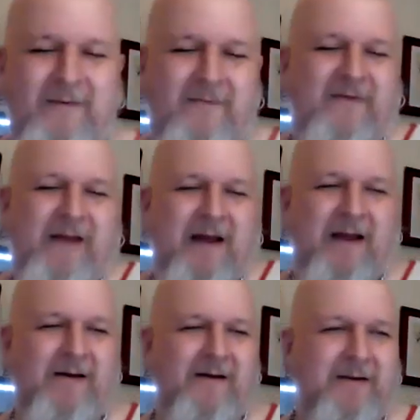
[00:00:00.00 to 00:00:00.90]
there's a
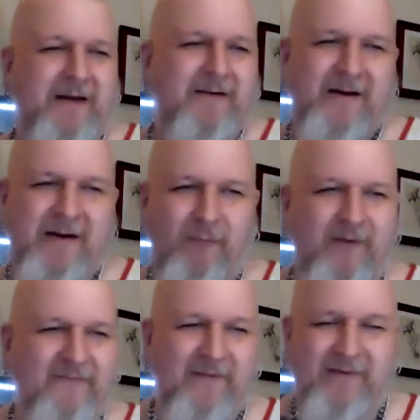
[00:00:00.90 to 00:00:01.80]
guy Eli that
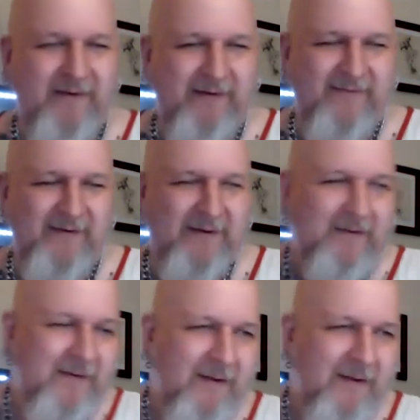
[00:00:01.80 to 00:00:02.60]
works there, and he's like